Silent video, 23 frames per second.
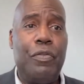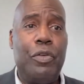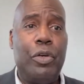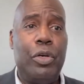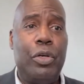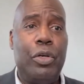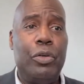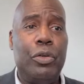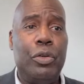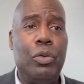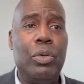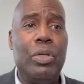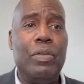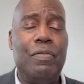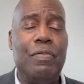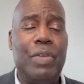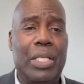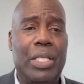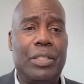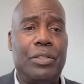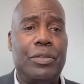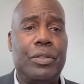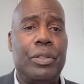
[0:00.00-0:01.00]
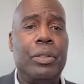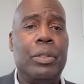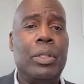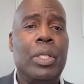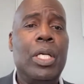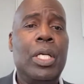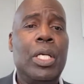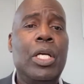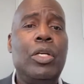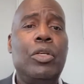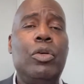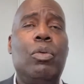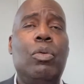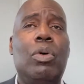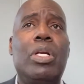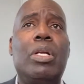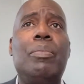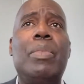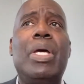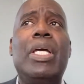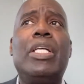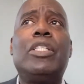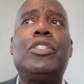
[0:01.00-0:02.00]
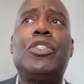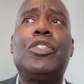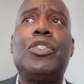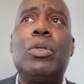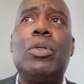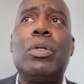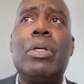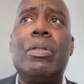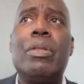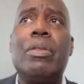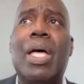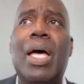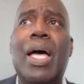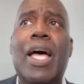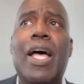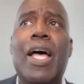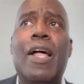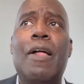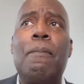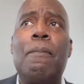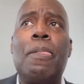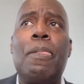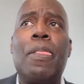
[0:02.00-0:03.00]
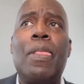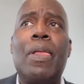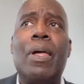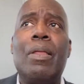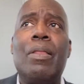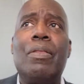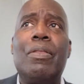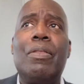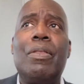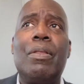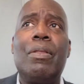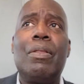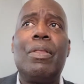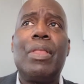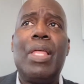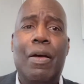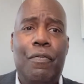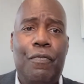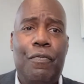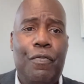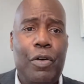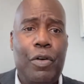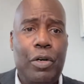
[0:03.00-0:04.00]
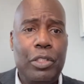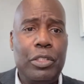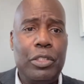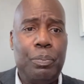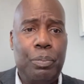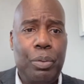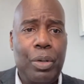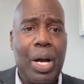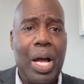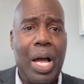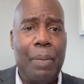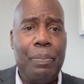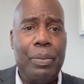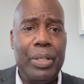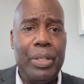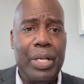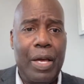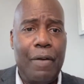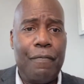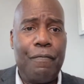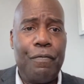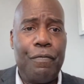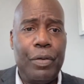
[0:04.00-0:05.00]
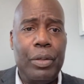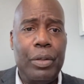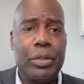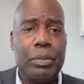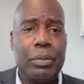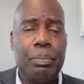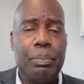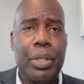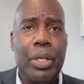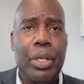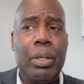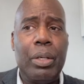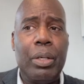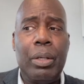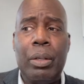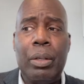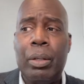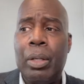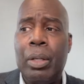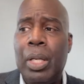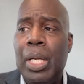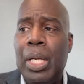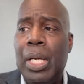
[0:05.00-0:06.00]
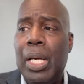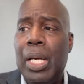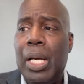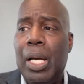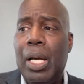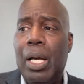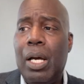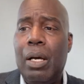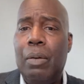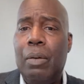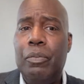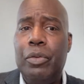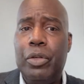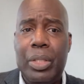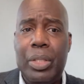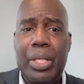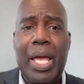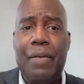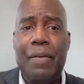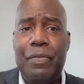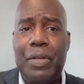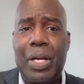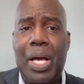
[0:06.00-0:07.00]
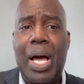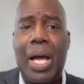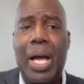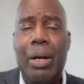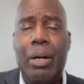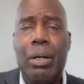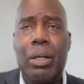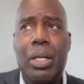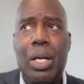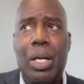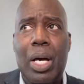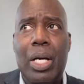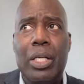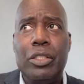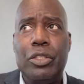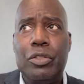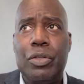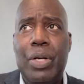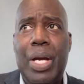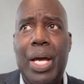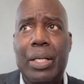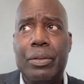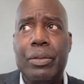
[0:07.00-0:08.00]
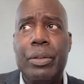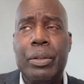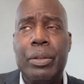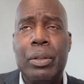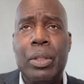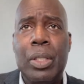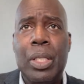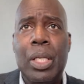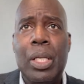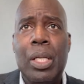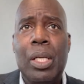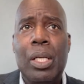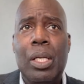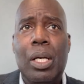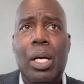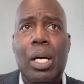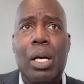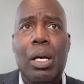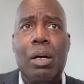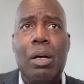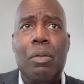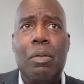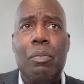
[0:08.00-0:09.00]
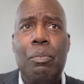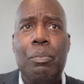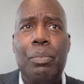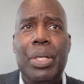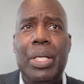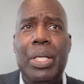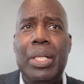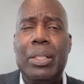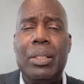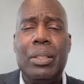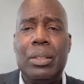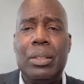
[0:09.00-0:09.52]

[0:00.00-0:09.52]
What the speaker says: new investor, you want to make sure that that first property, that first BRRRR, you're going to have to hire a contractor. But